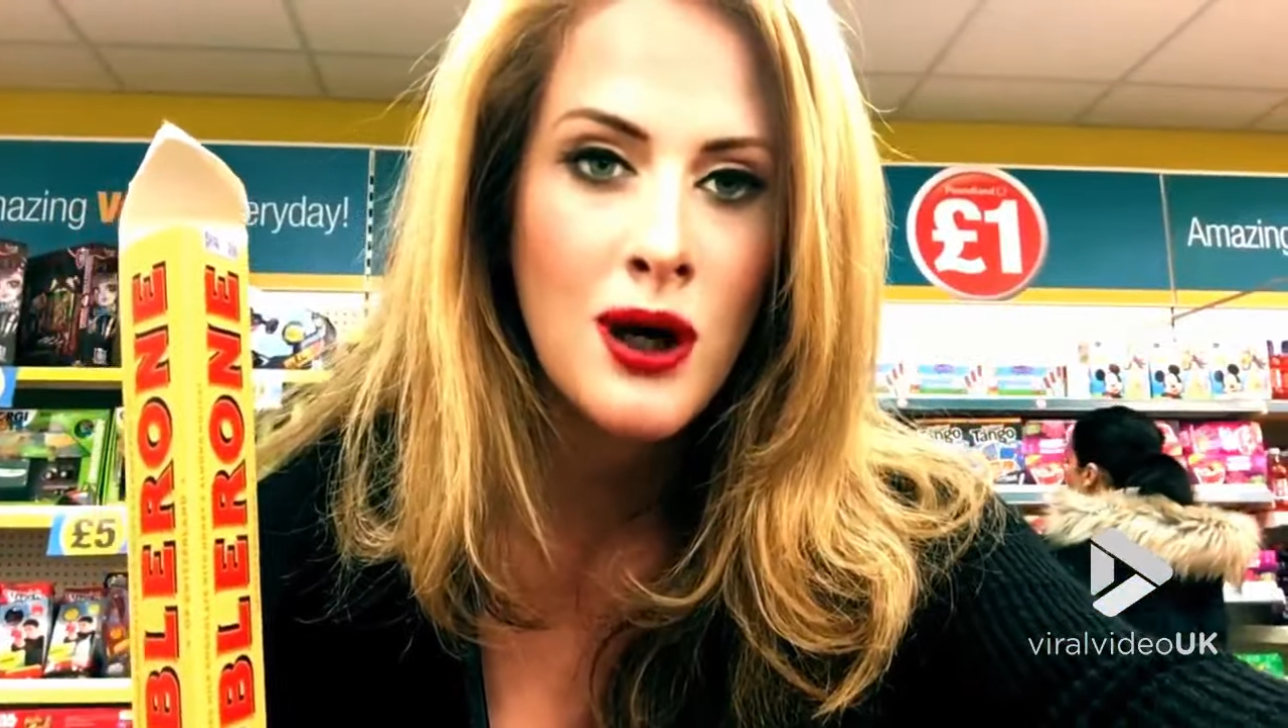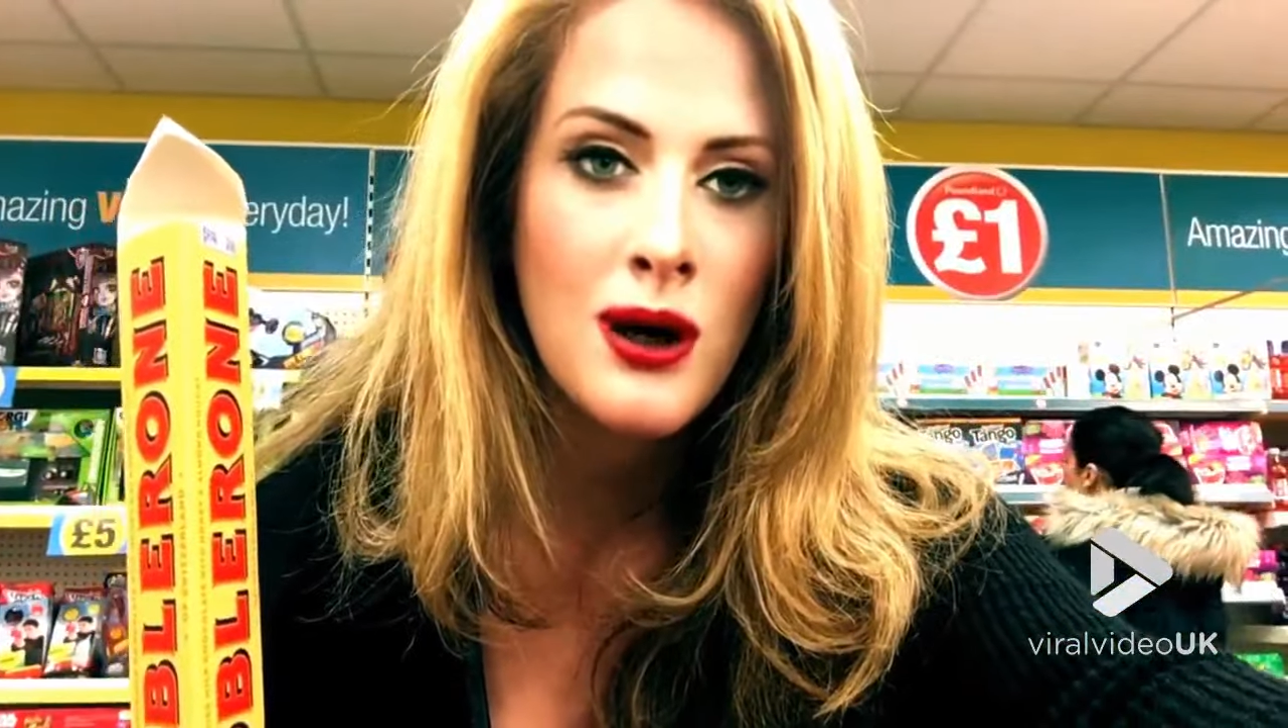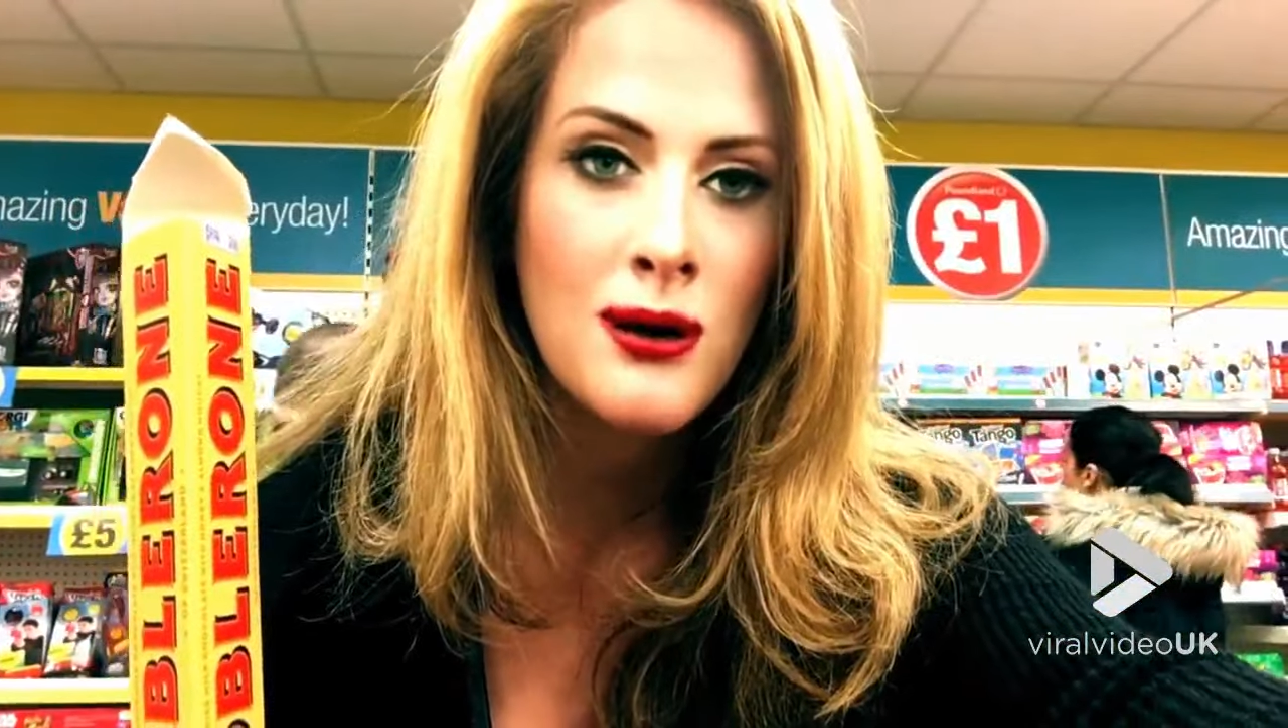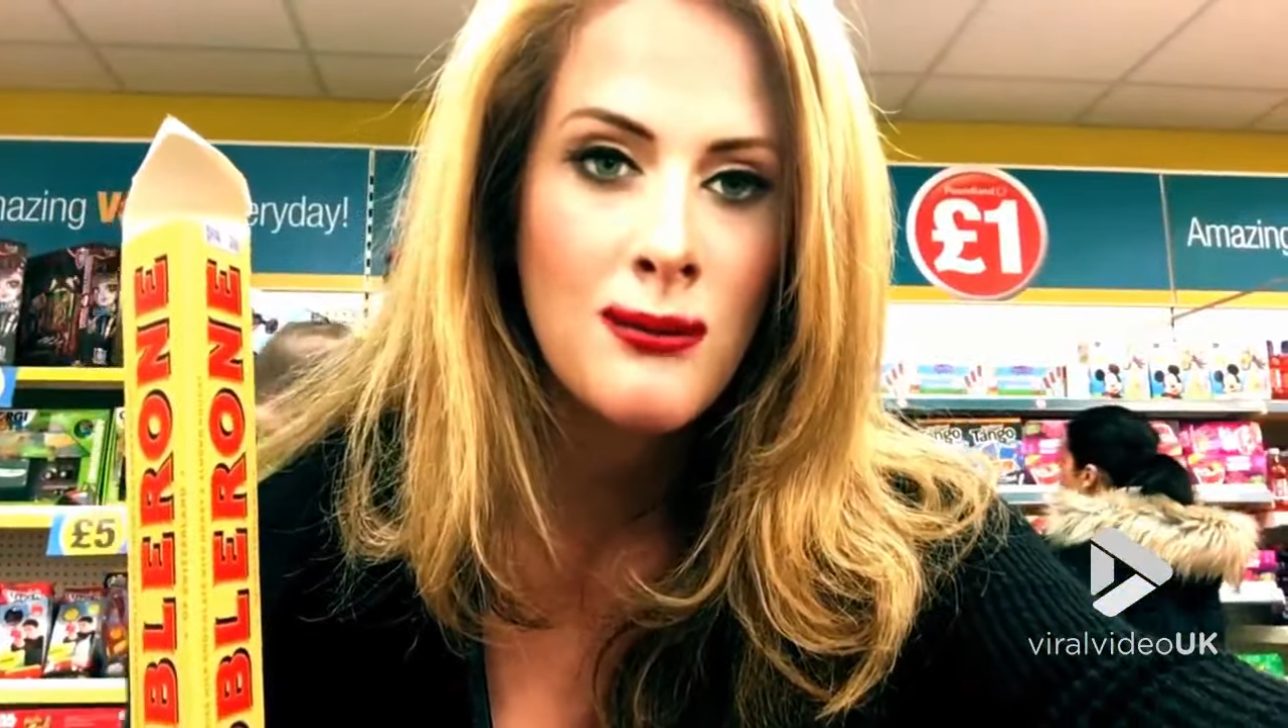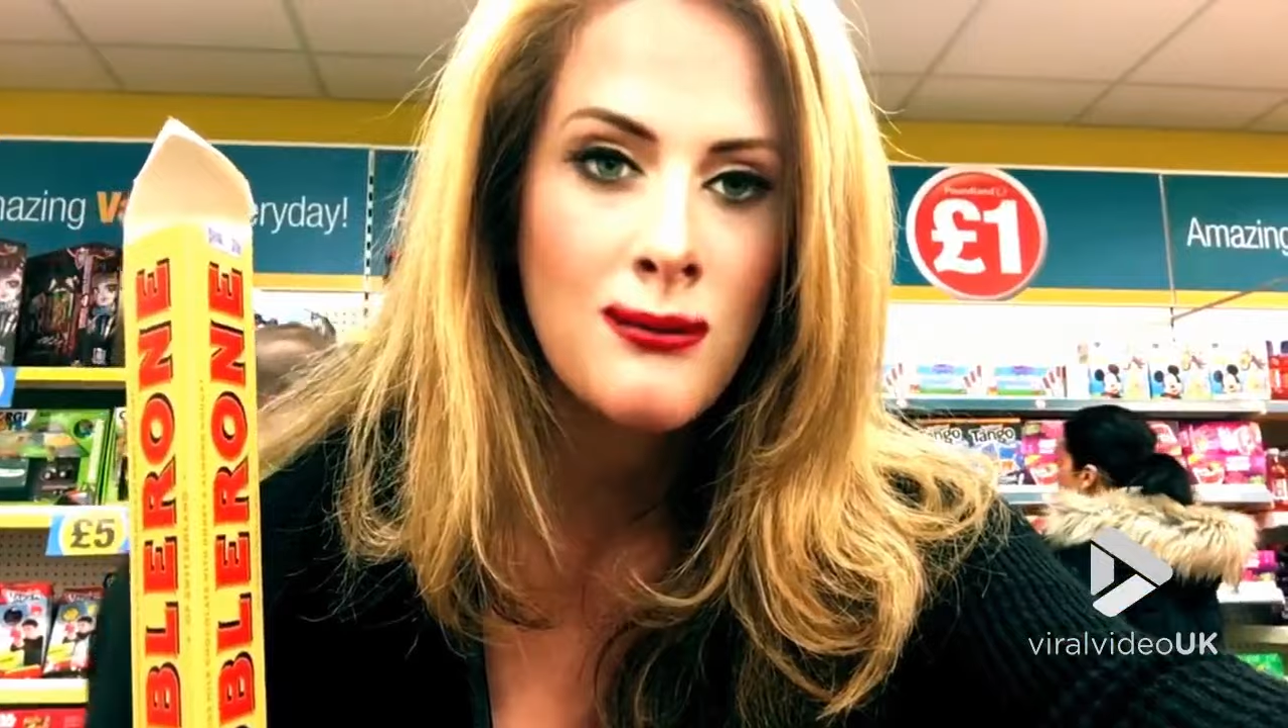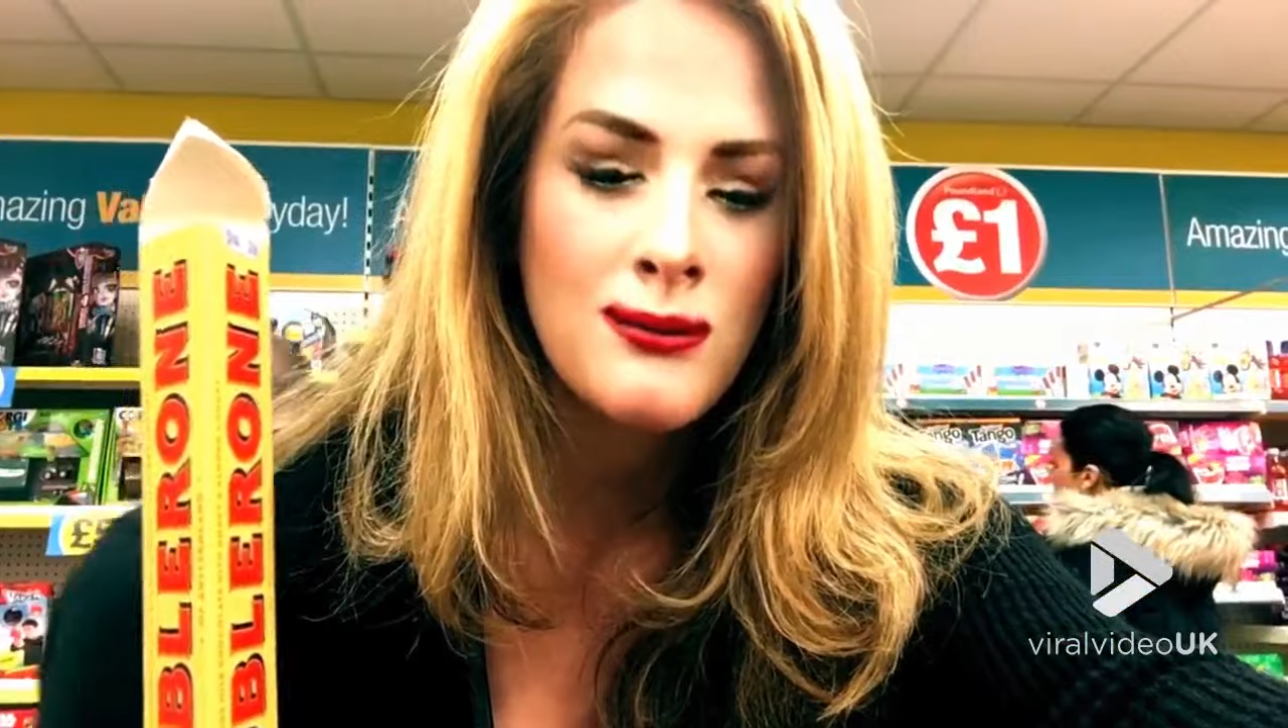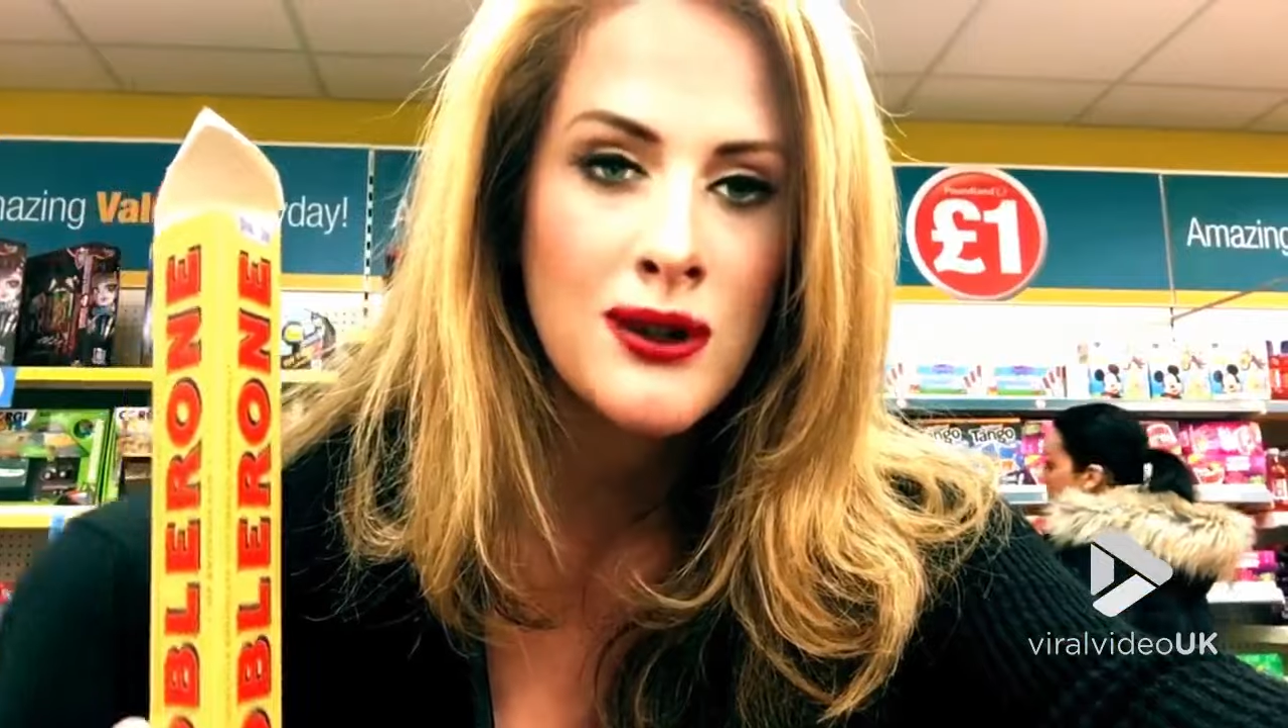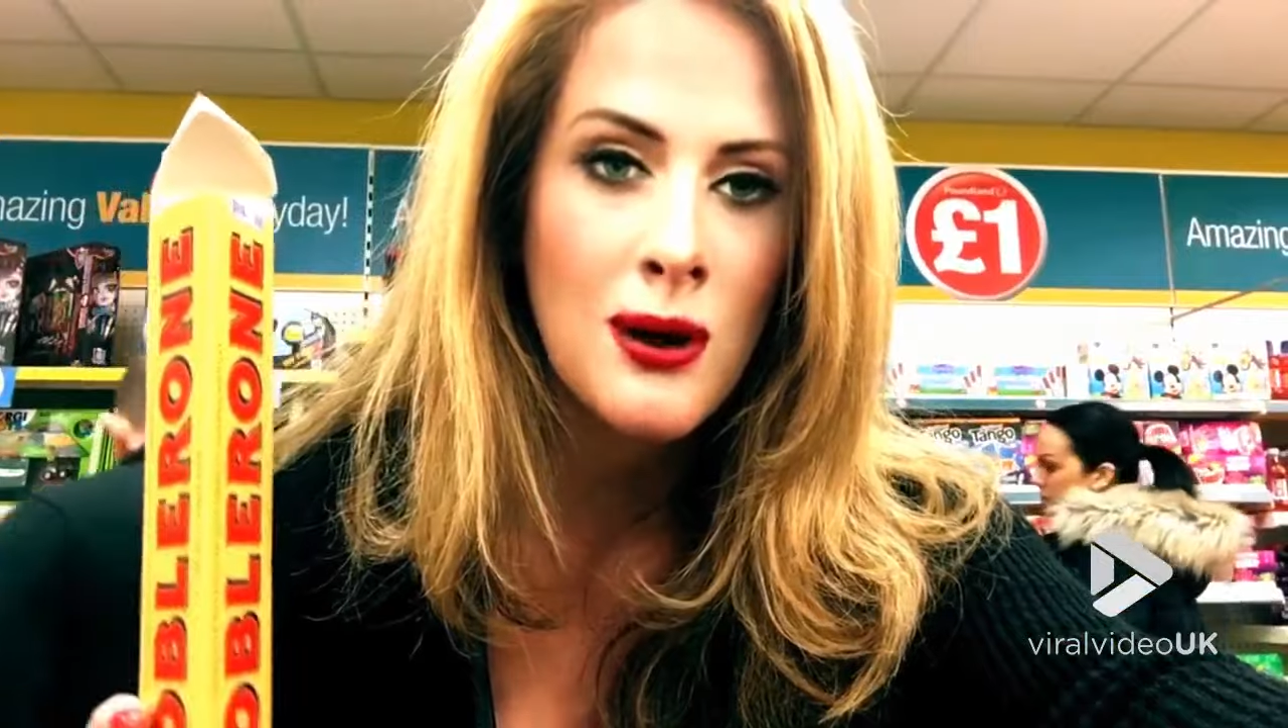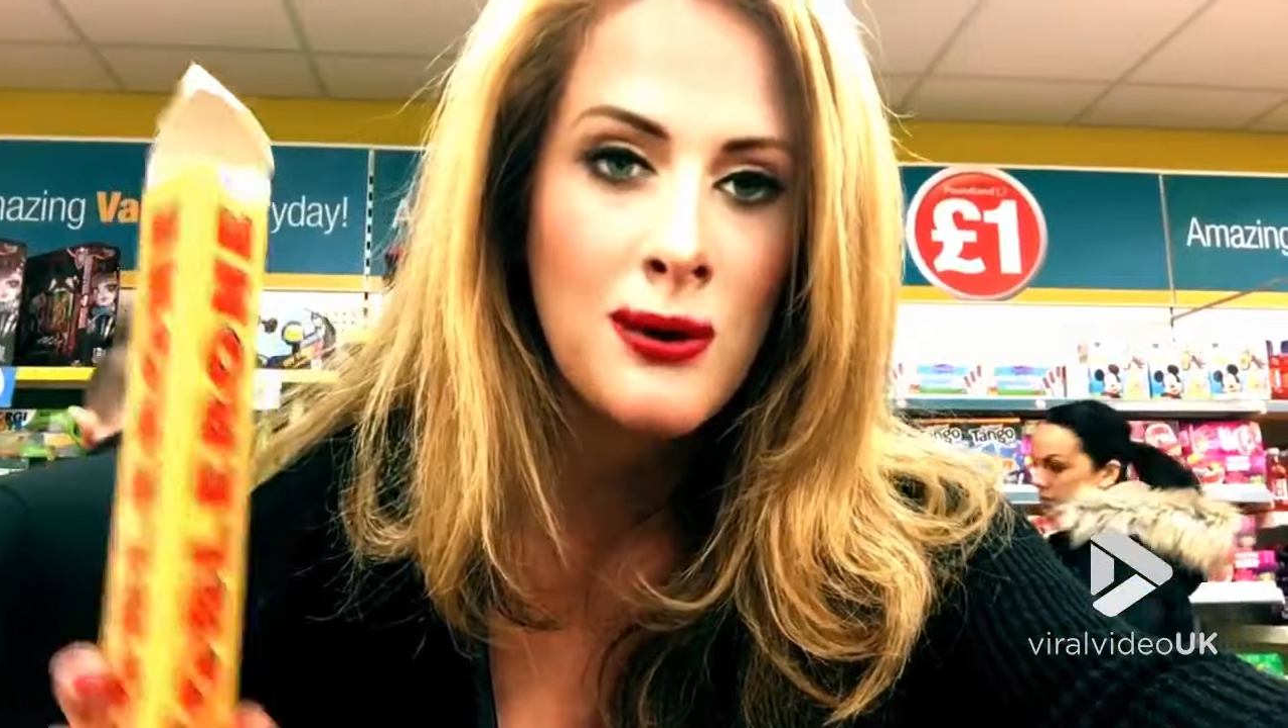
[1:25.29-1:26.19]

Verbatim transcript: um, so